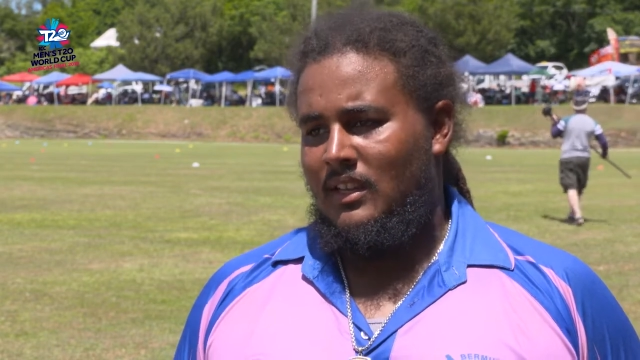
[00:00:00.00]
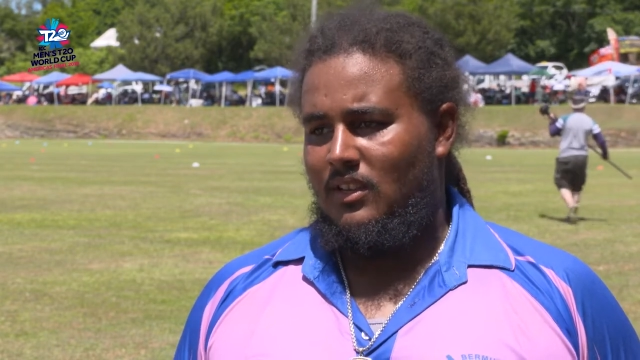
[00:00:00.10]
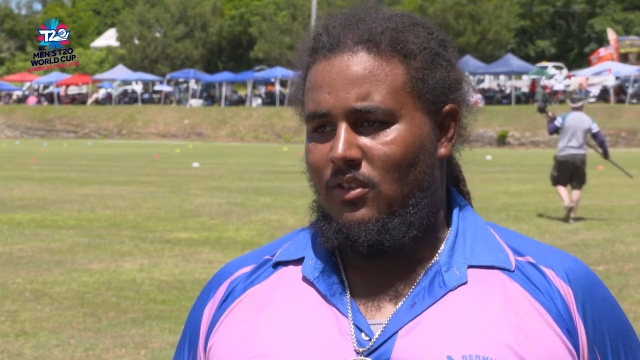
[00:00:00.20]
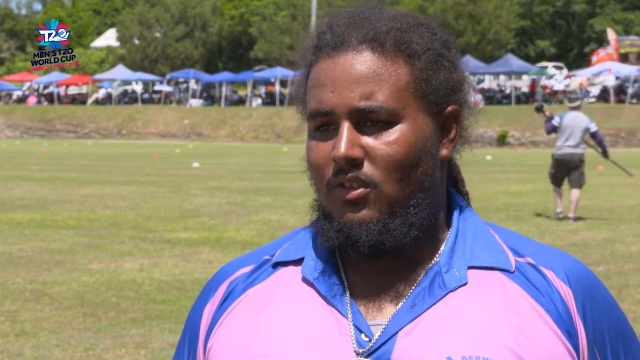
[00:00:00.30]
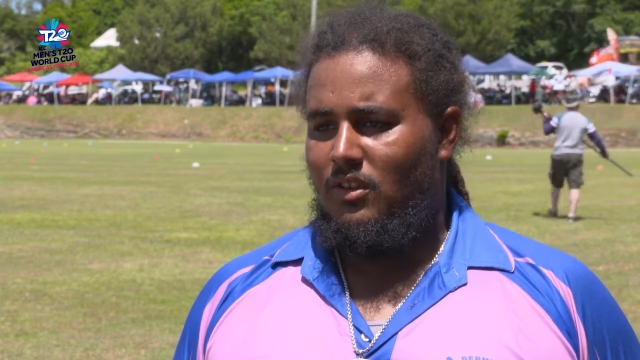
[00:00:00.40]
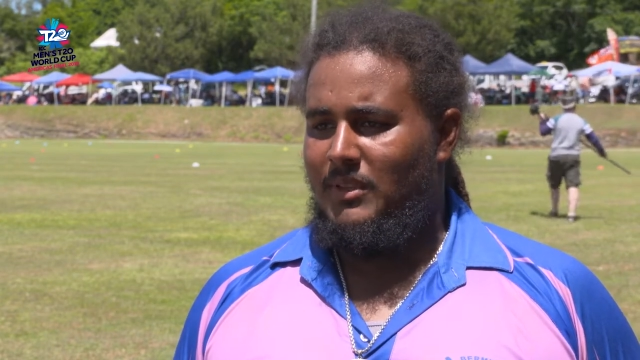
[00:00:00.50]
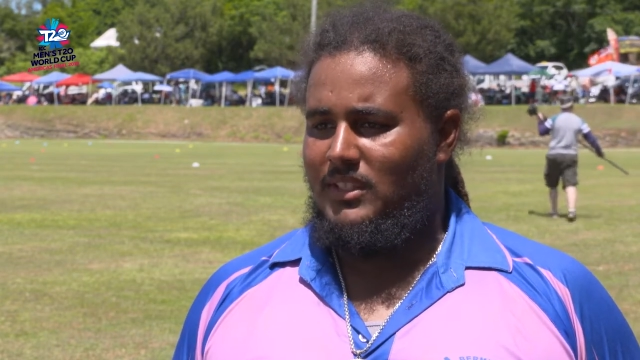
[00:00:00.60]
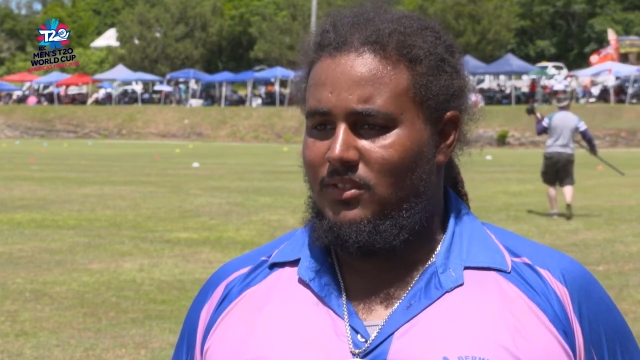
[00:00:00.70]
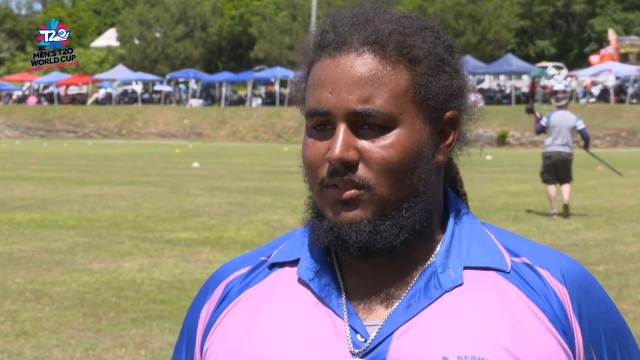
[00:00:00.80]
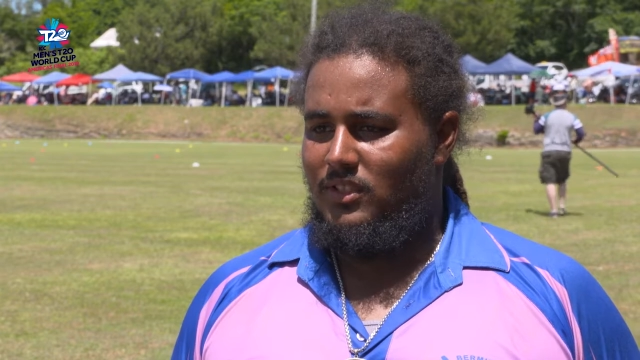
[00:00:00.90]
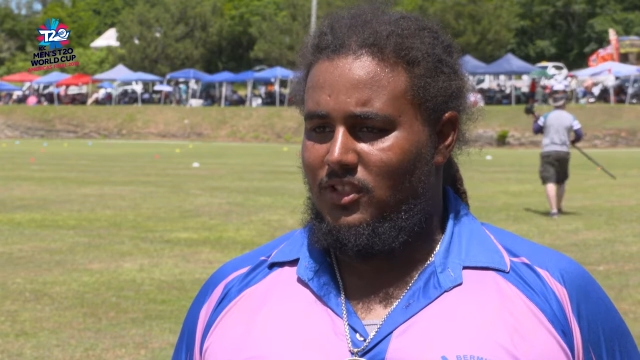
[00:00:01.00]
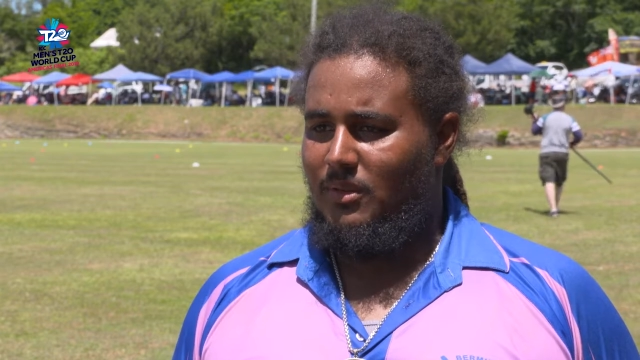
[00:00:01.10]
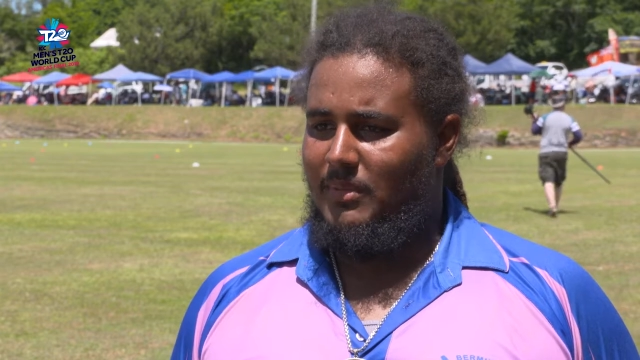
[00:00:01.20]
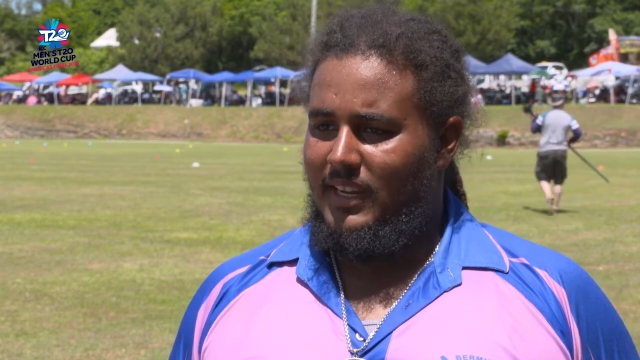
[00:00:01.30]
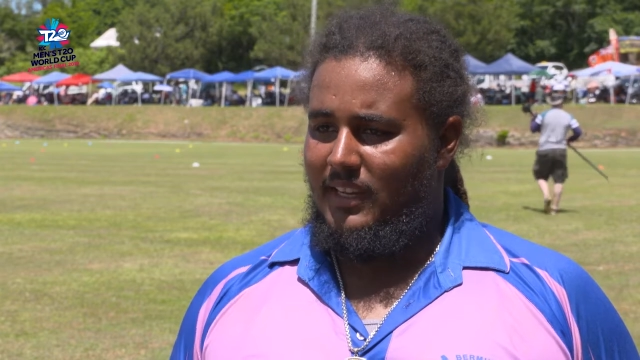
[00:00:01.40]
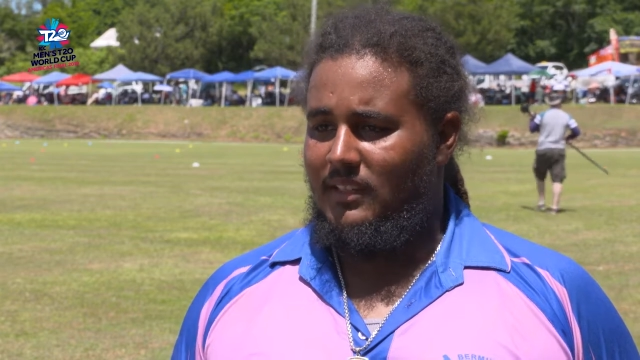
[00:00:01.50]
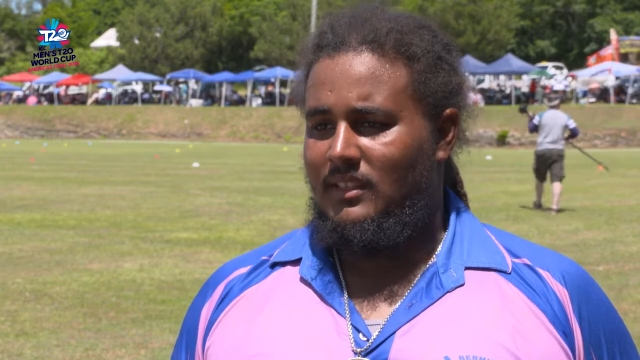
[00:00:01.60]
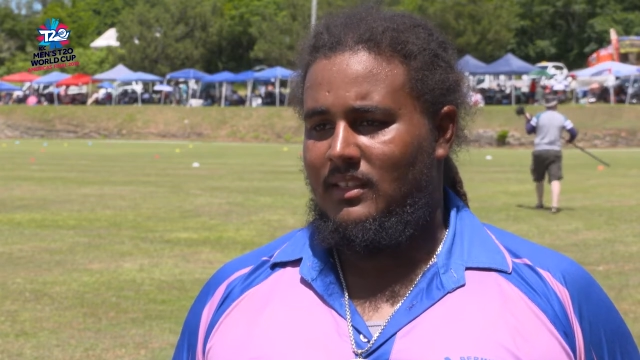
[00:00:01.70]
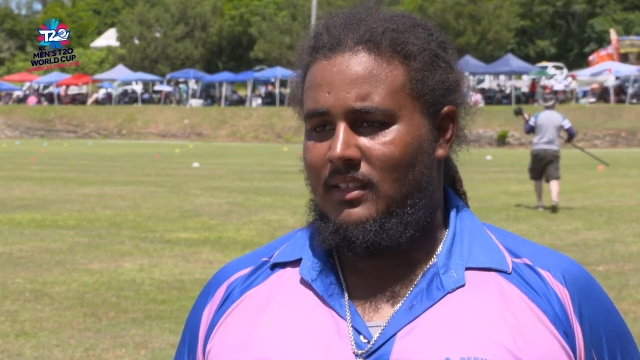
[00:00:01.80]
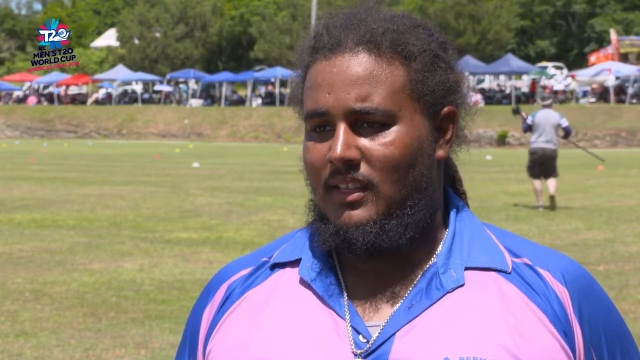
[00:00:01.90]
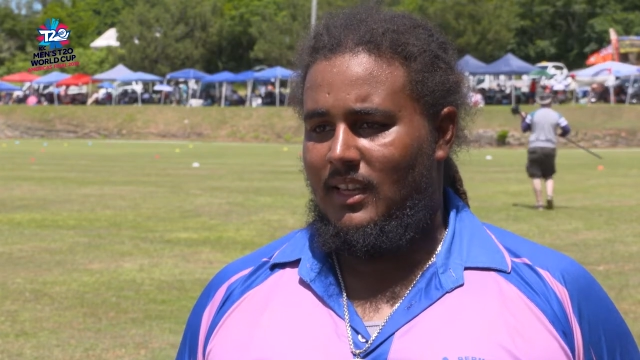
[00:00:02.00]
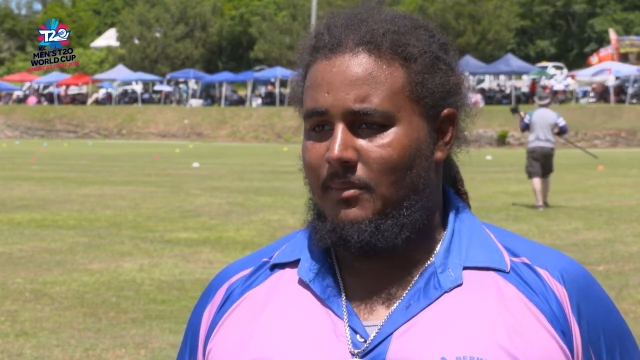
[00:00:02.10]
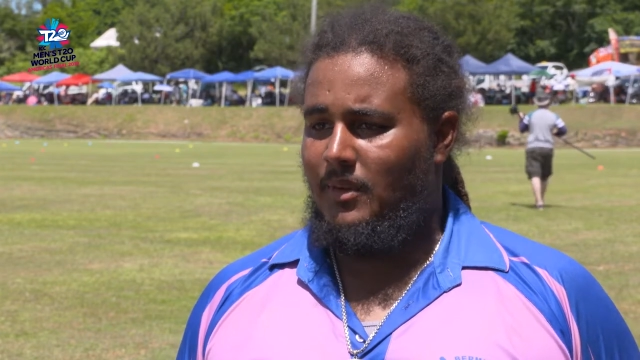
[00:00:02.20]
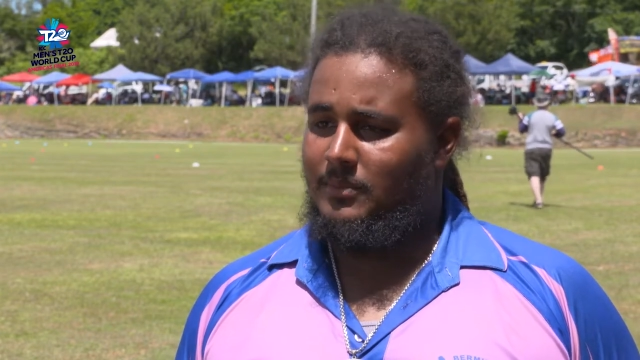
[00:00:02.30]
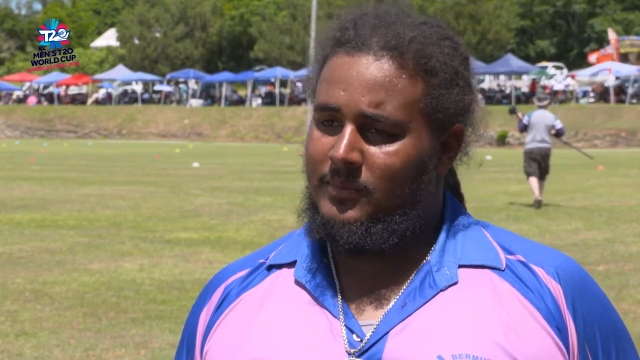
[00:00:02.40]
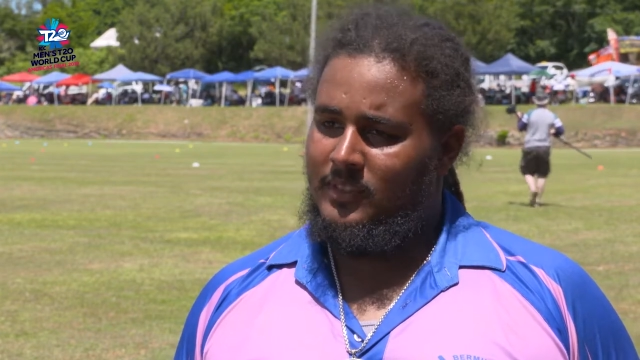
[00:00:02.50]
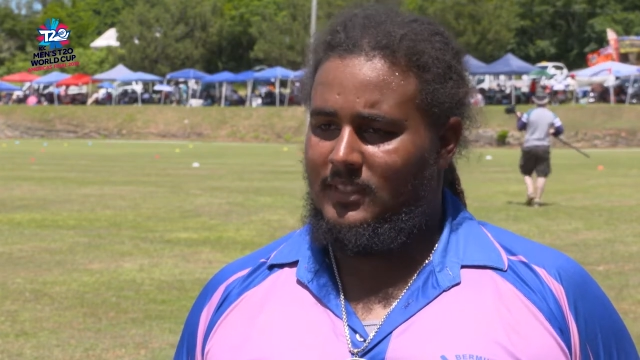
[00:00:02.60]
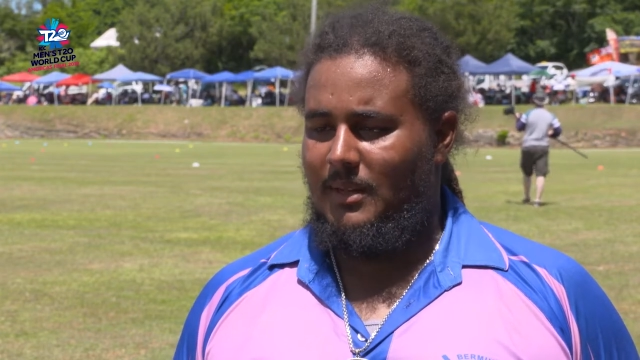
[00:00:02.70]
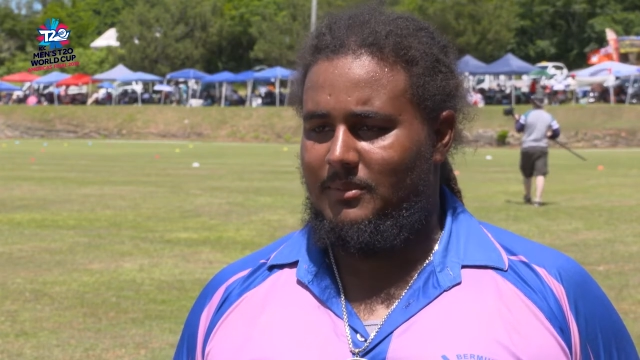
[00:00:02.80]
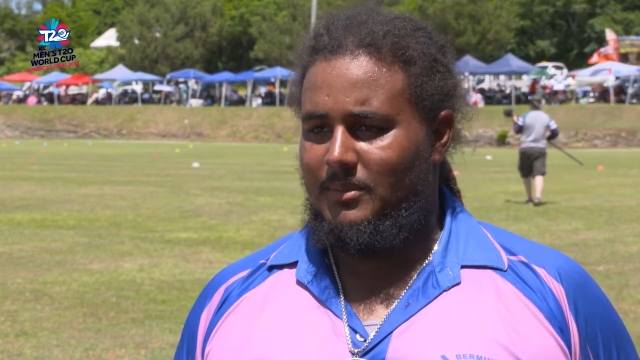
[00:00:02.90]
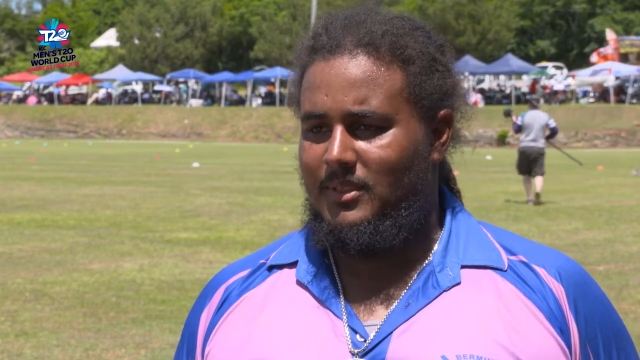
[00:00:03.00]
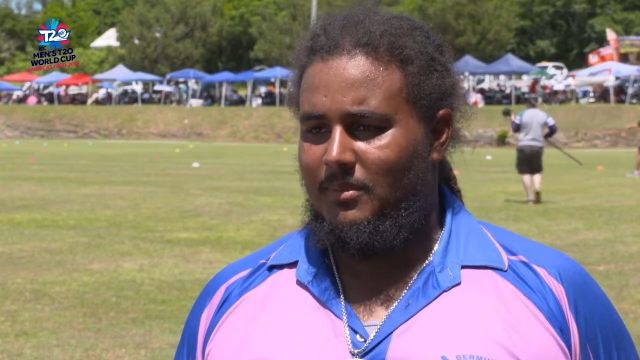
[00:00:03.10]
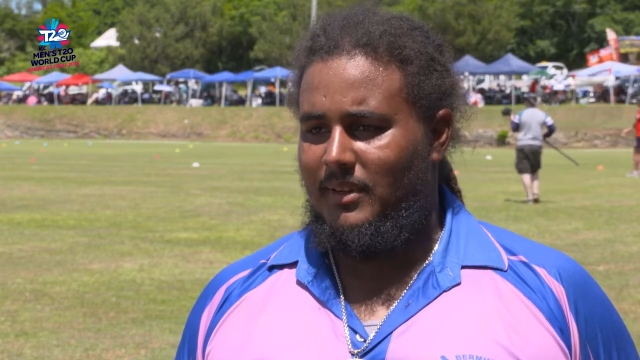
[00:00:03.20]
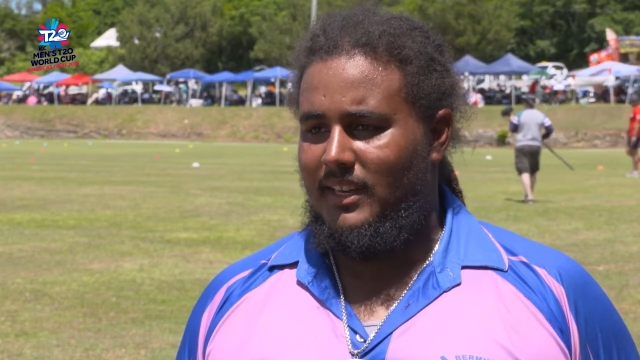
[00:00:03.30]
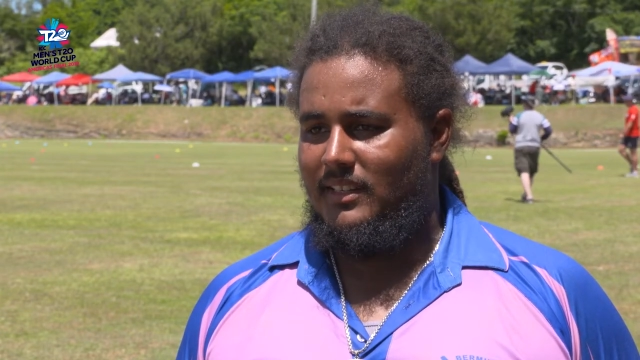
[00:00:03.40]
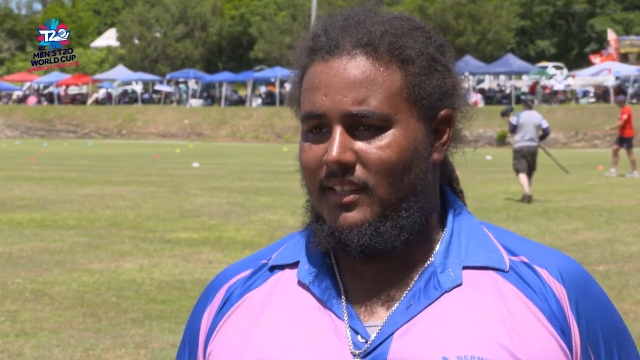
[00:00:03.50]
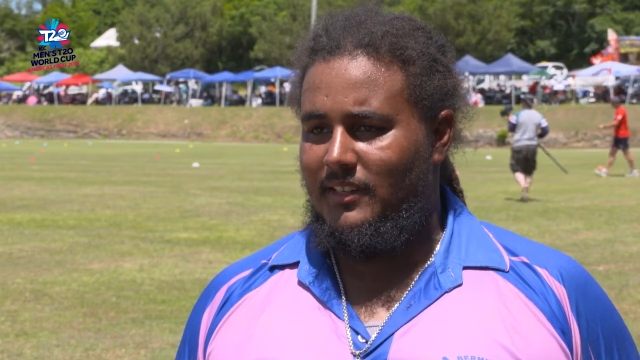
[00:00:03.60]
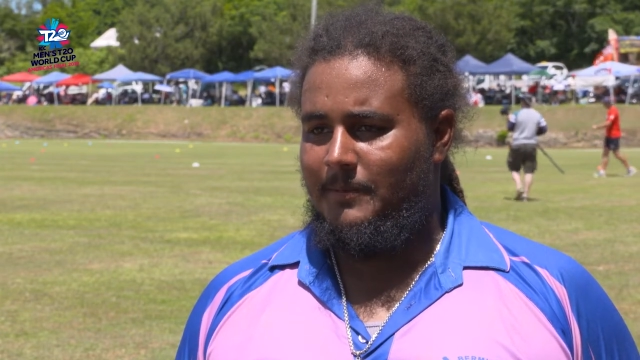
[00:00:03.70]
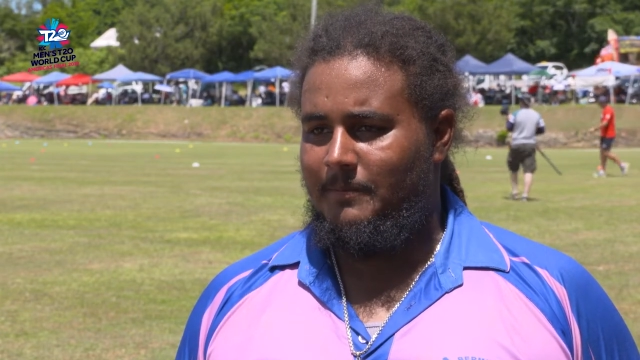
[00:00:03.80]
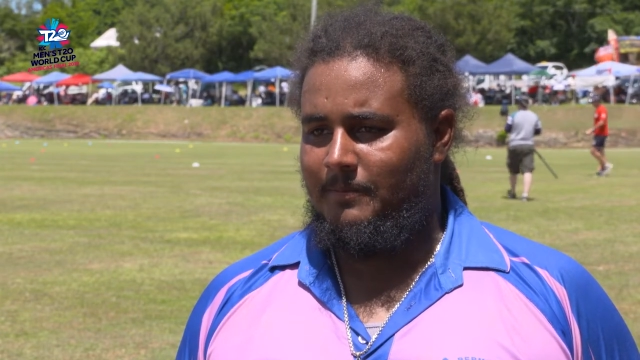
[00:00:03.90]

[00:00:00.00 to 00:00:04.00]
he called on me to do a job and I came up, stepped up to the plate and done it.